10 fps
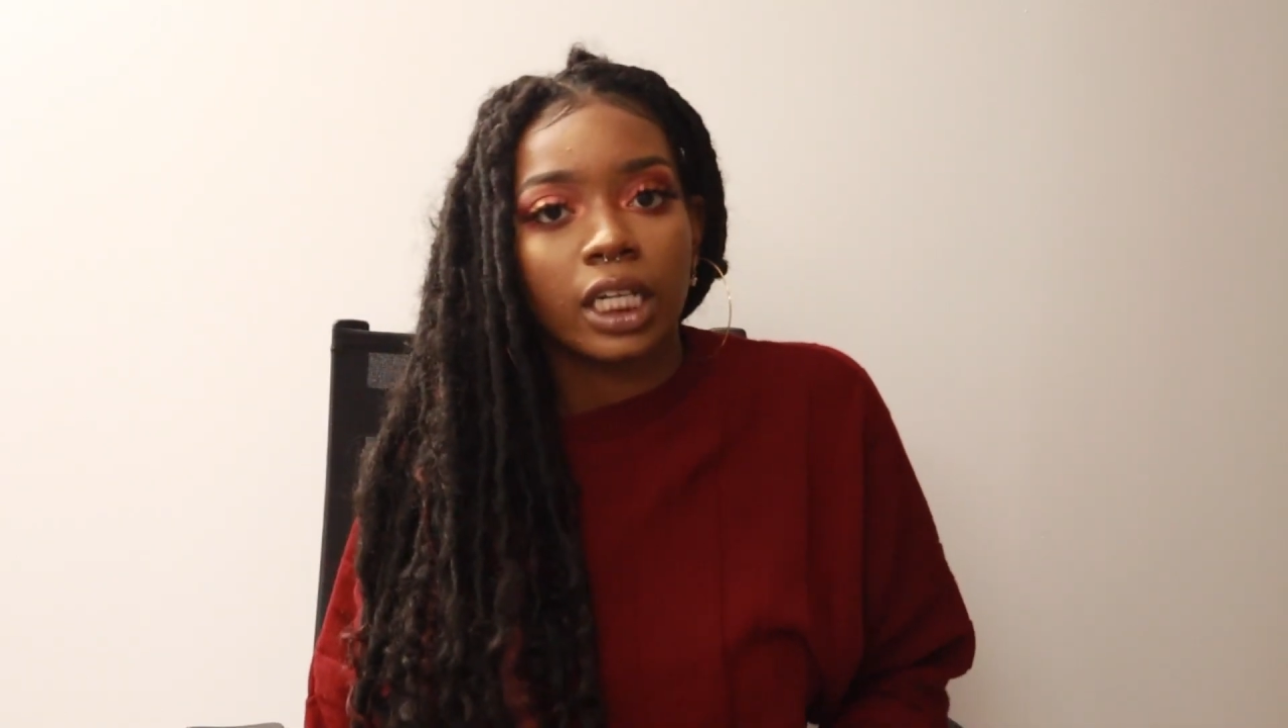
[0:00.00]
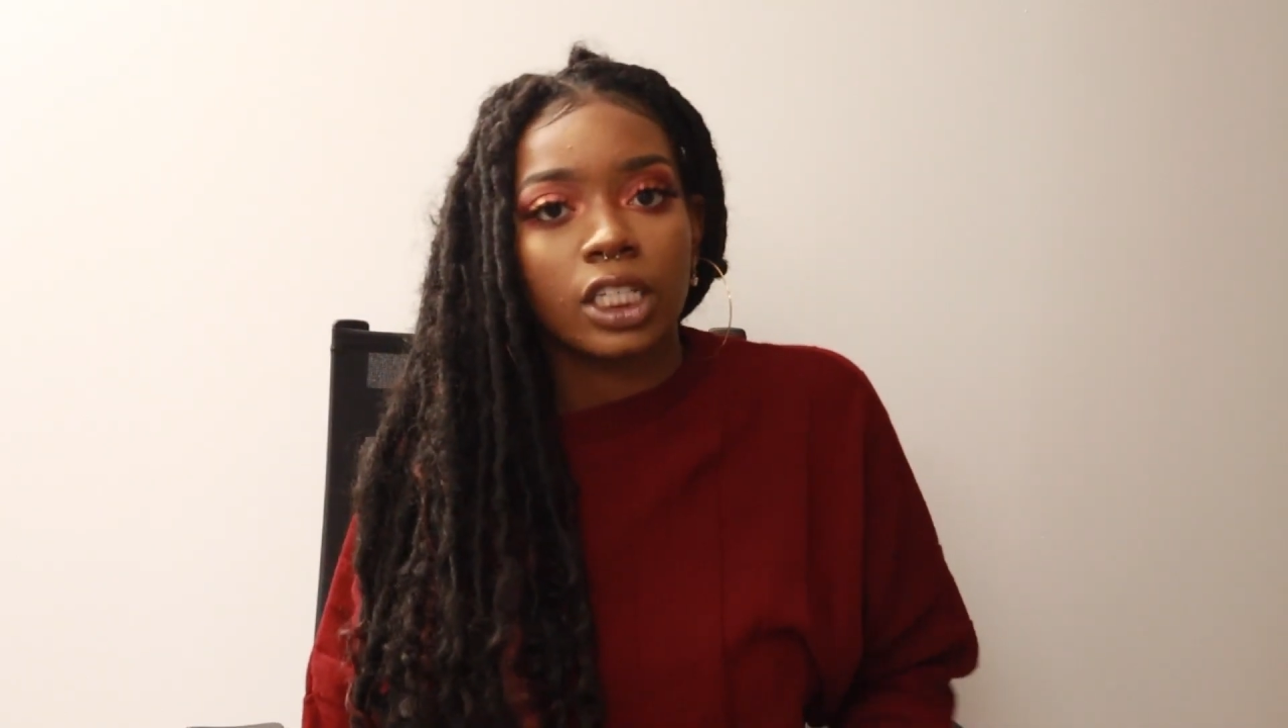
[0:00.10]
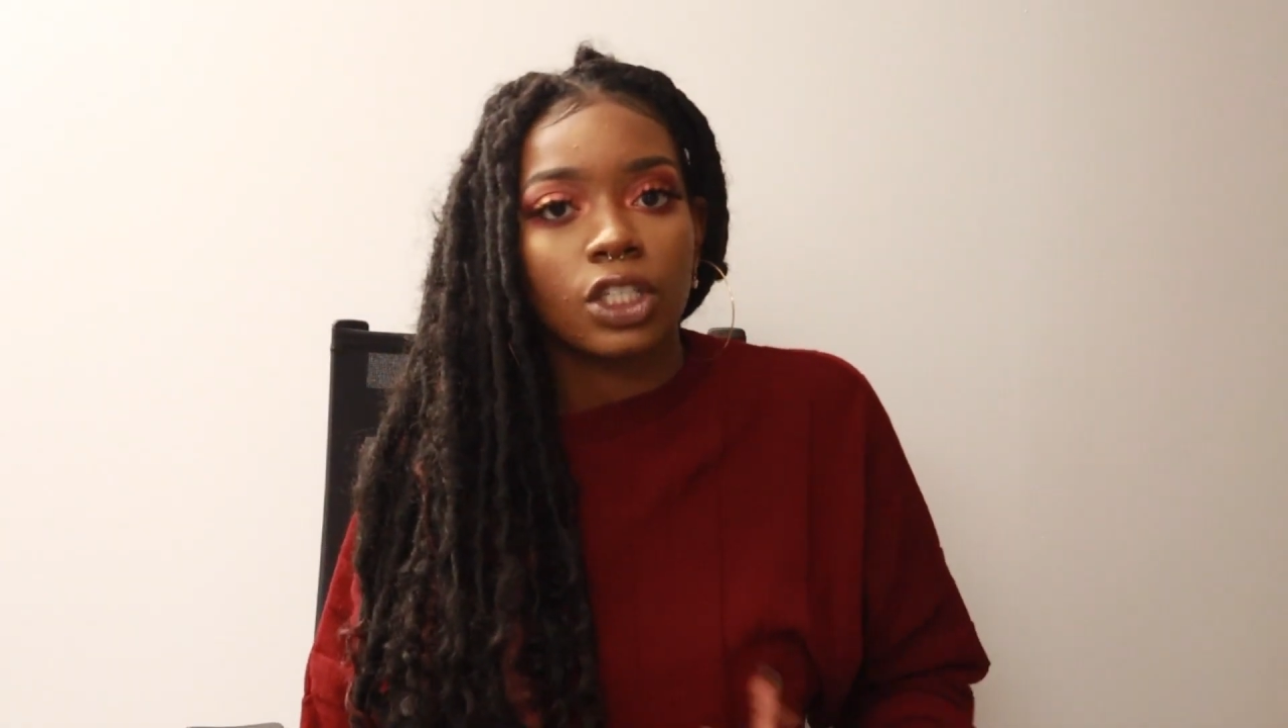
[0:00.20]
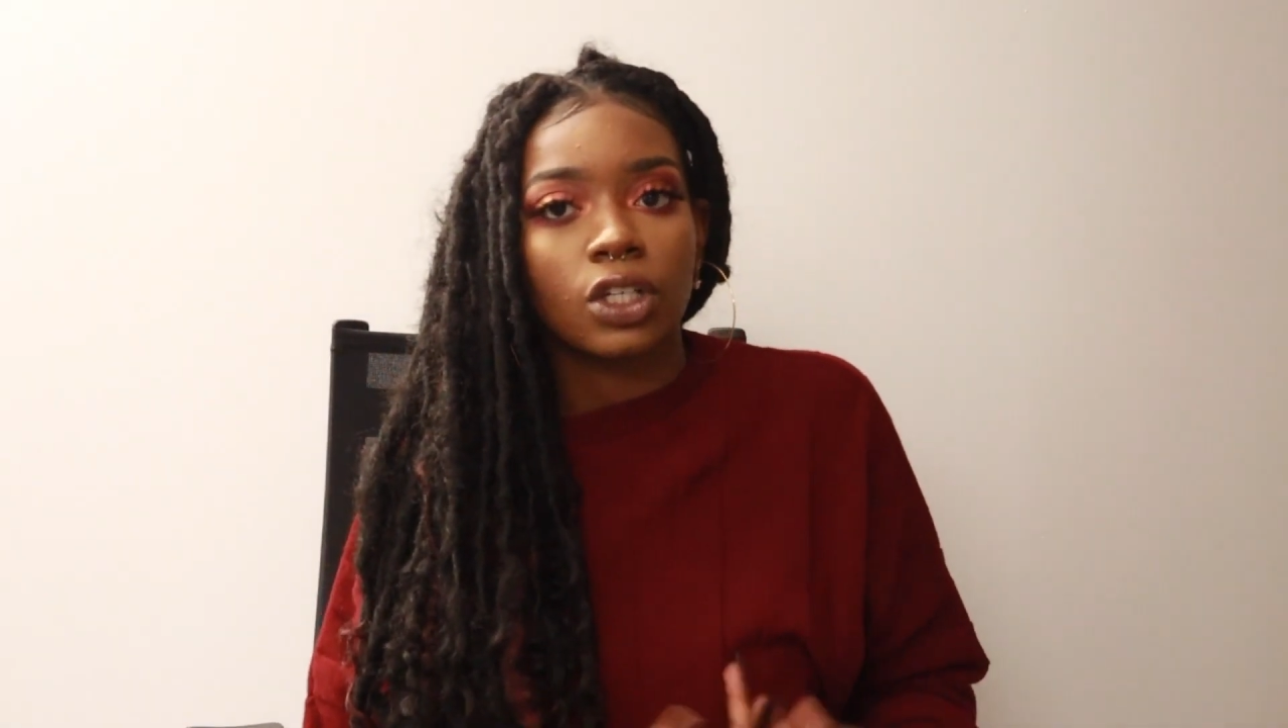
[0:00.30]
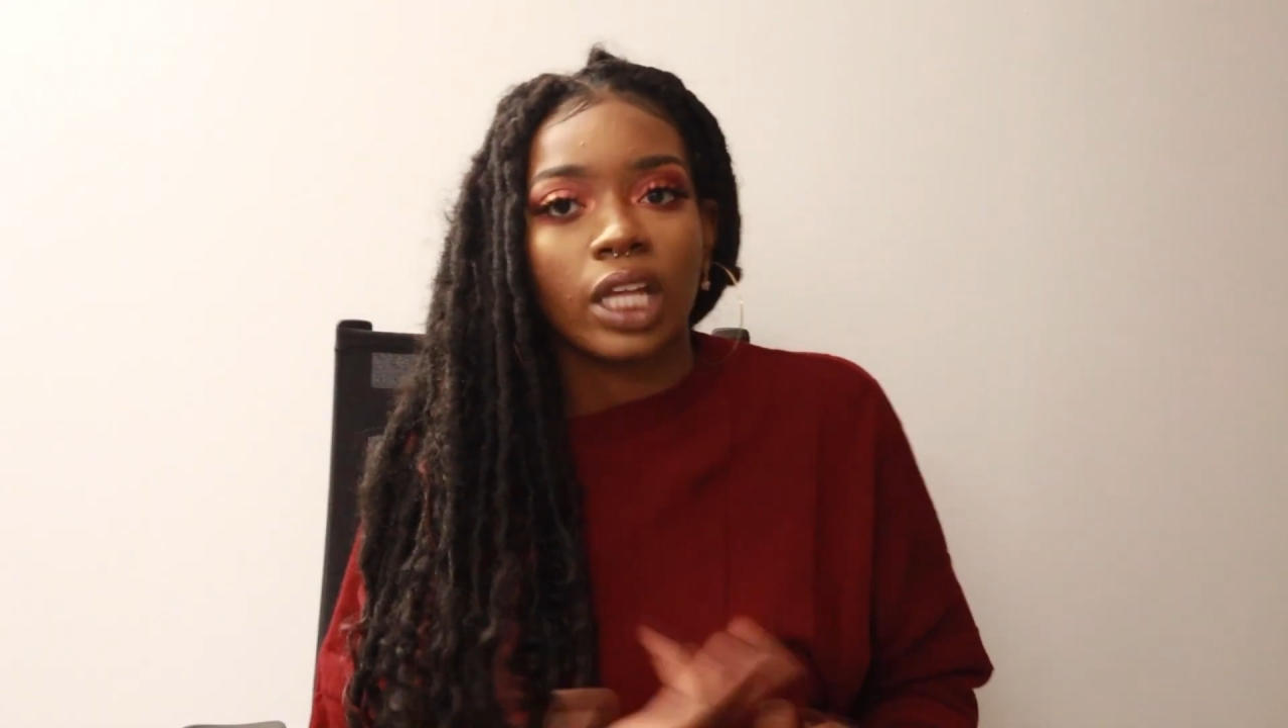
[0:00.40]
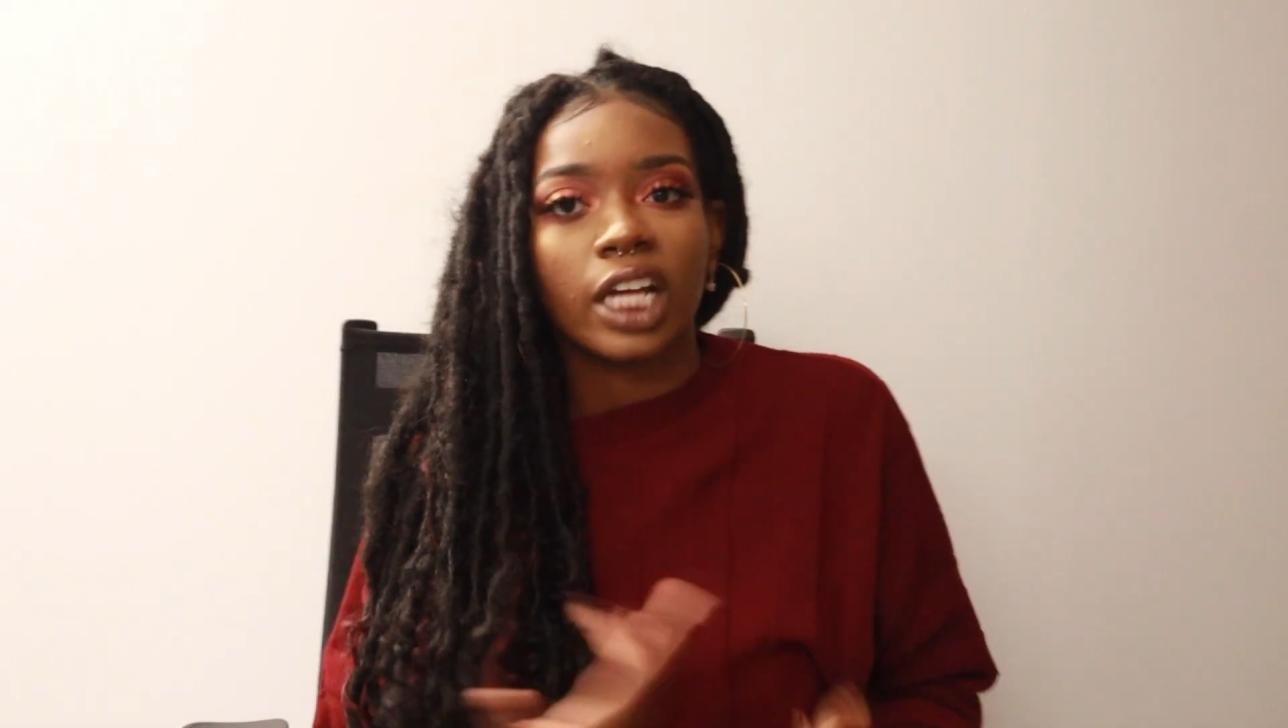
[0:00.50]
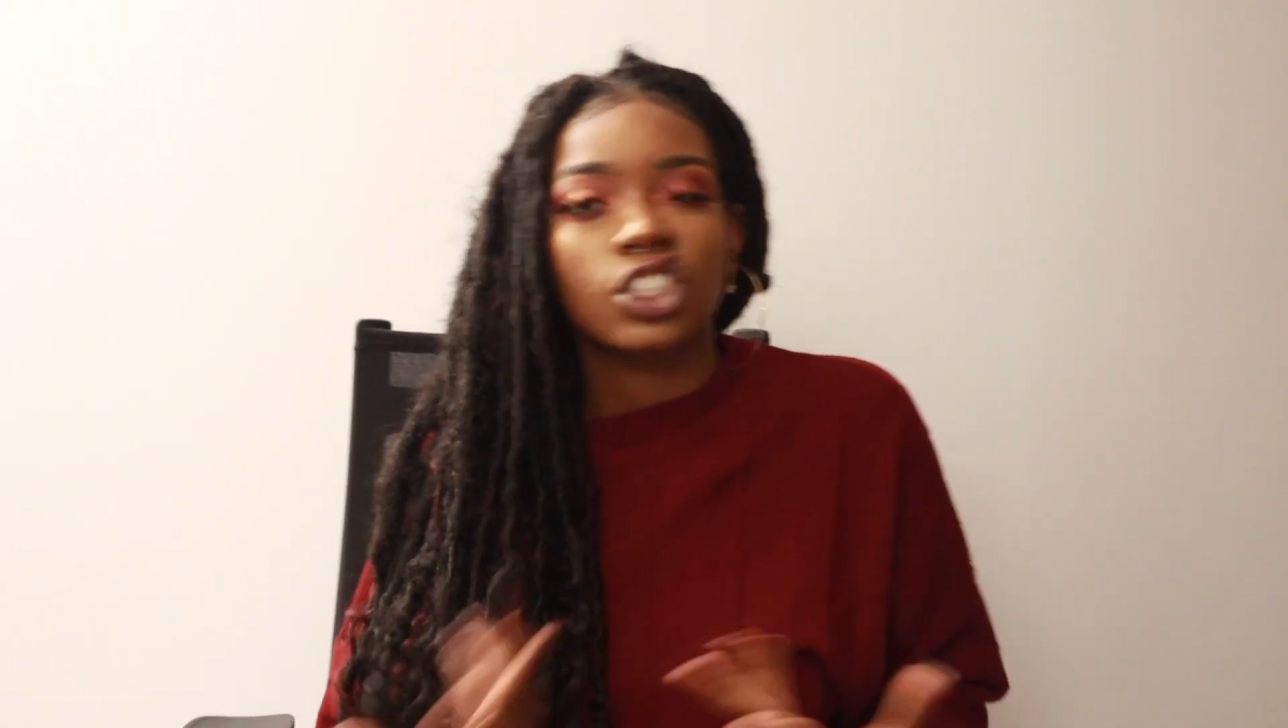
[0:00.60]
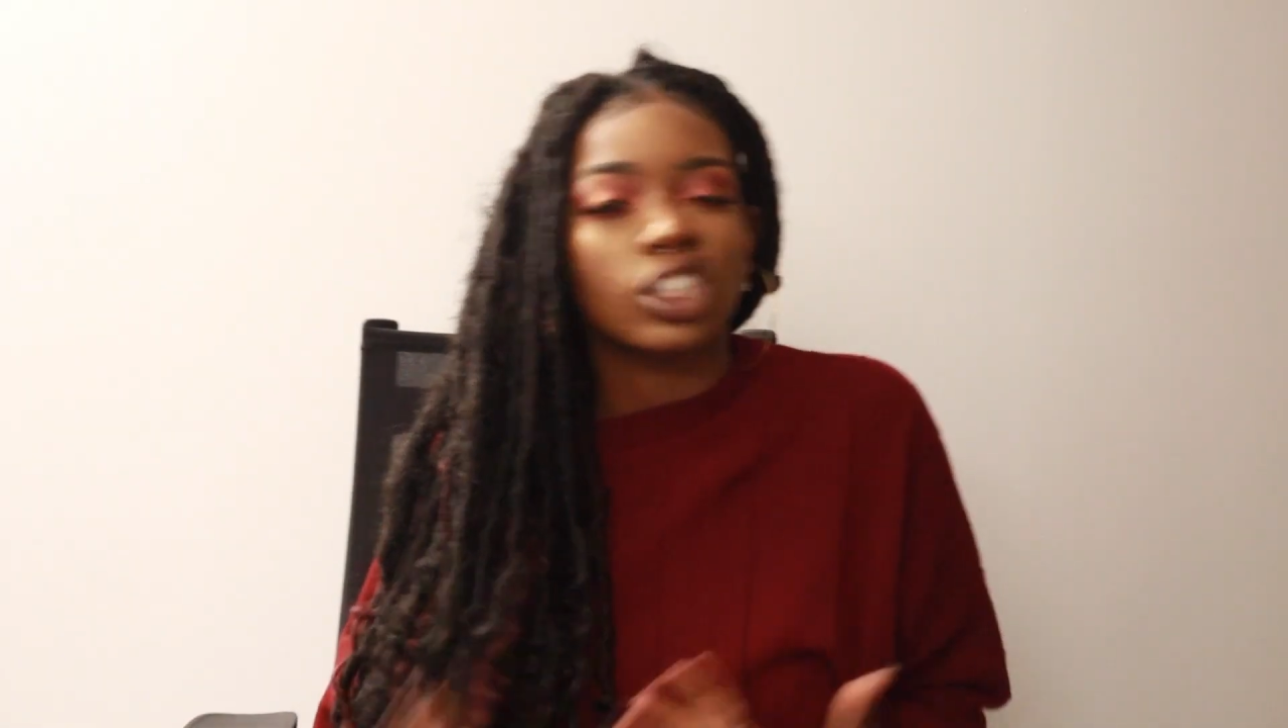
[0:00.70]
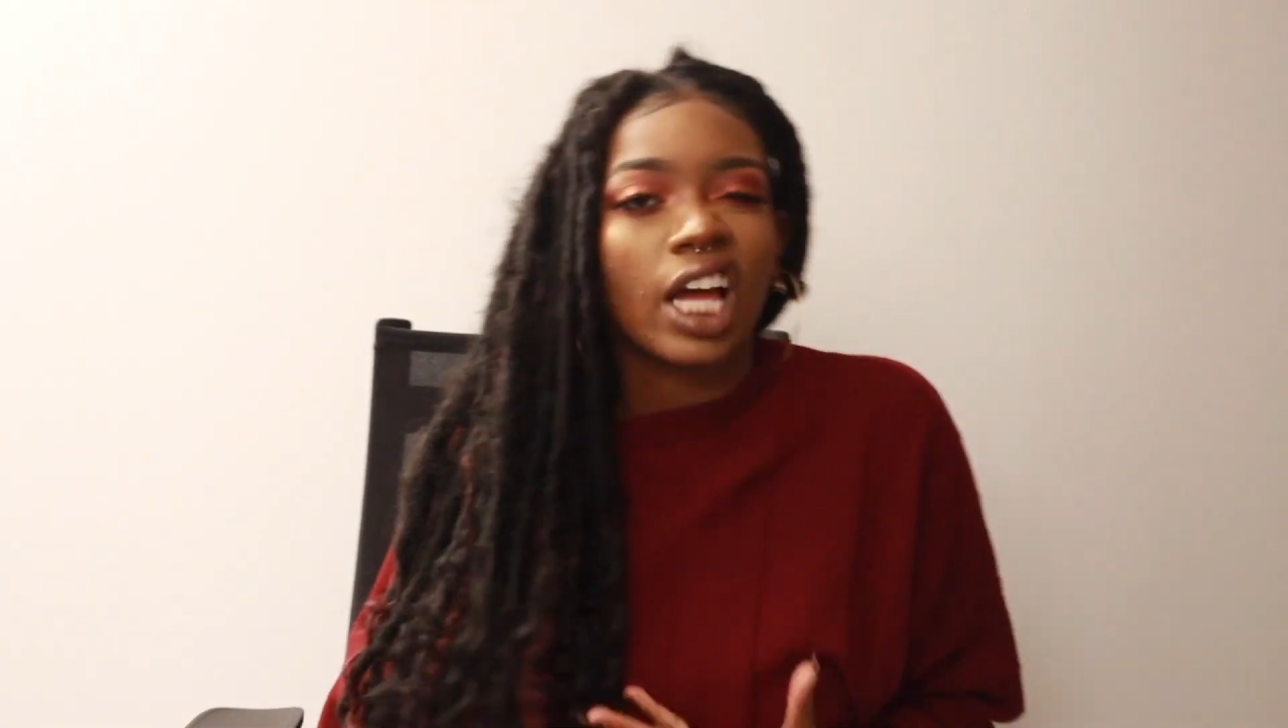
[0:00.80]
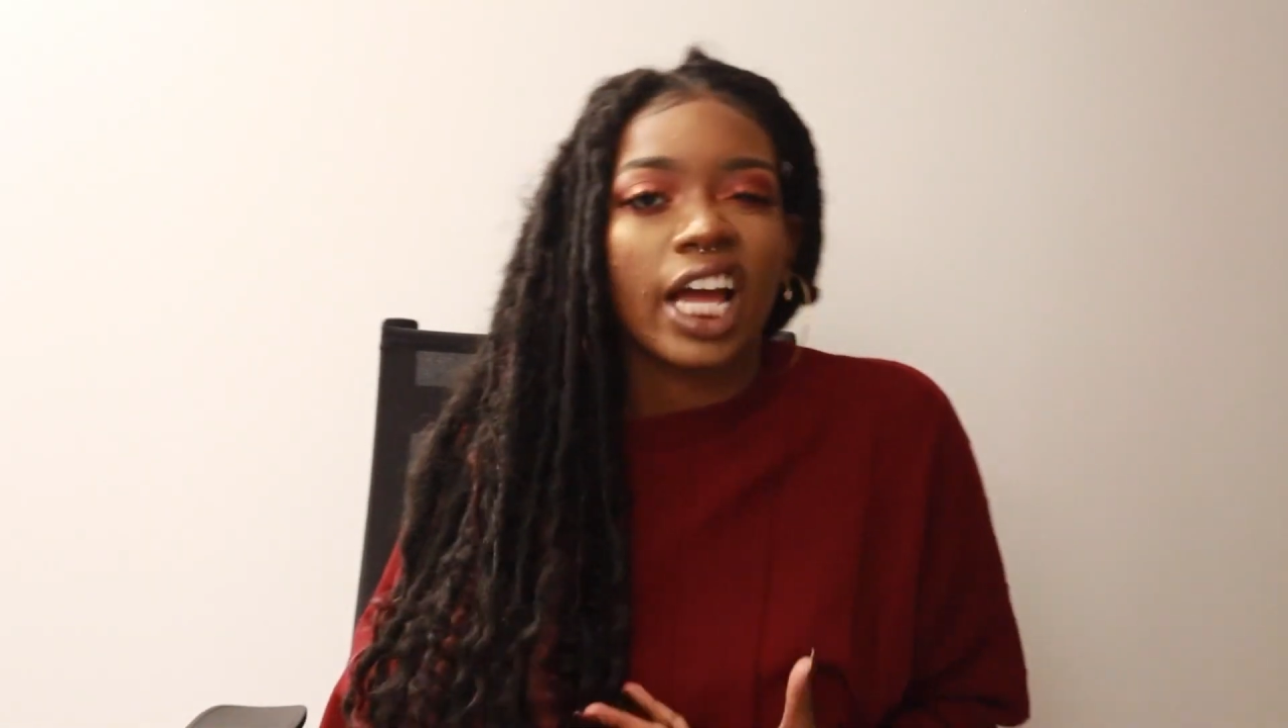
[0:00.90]
until like
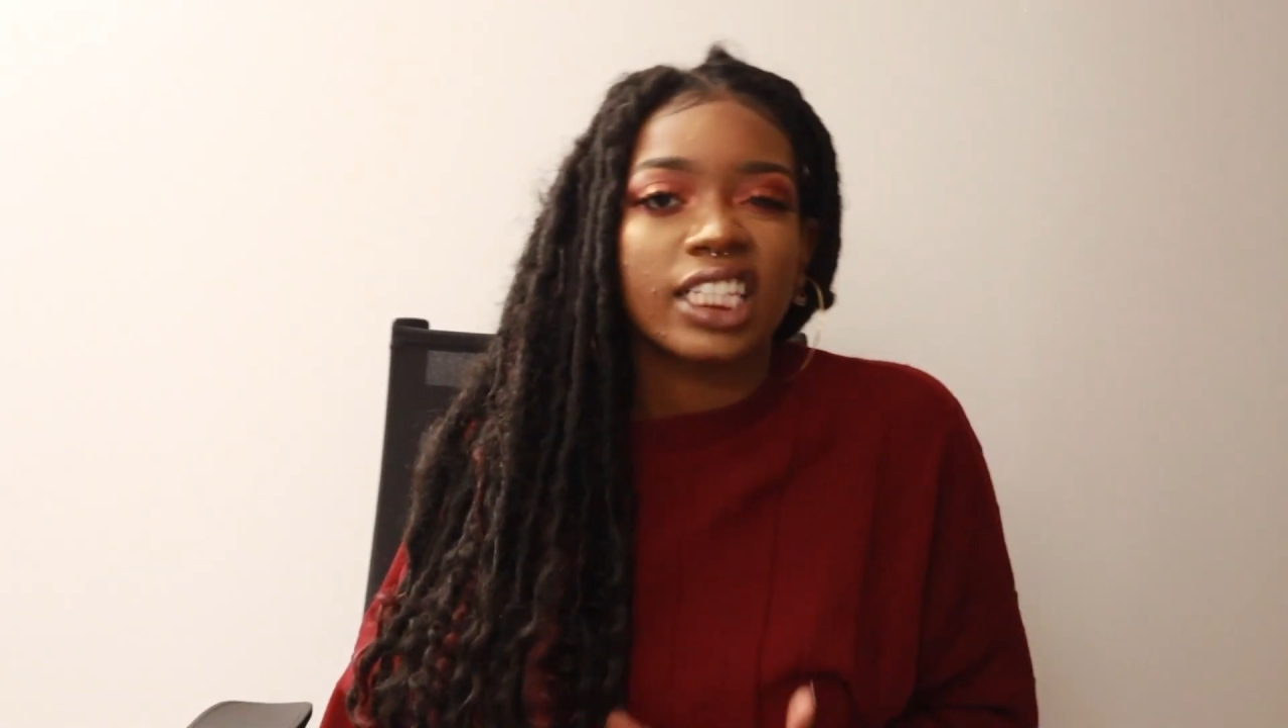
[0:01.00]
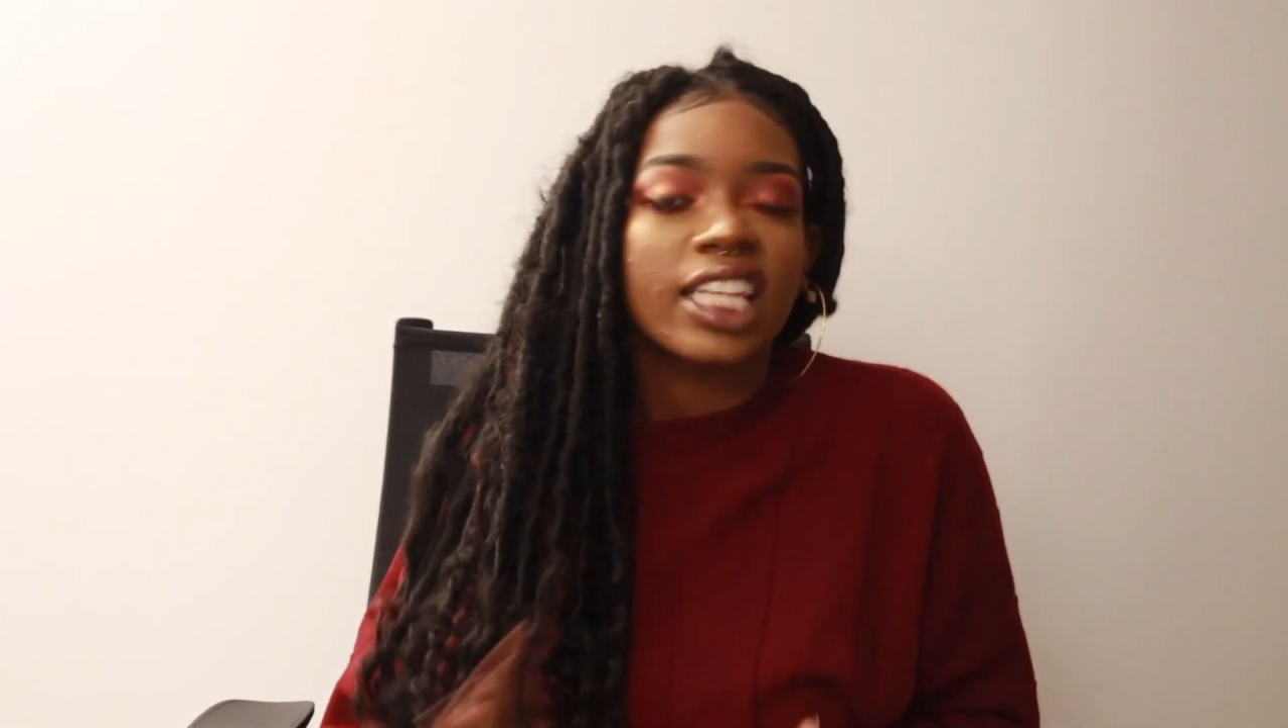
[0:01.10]
July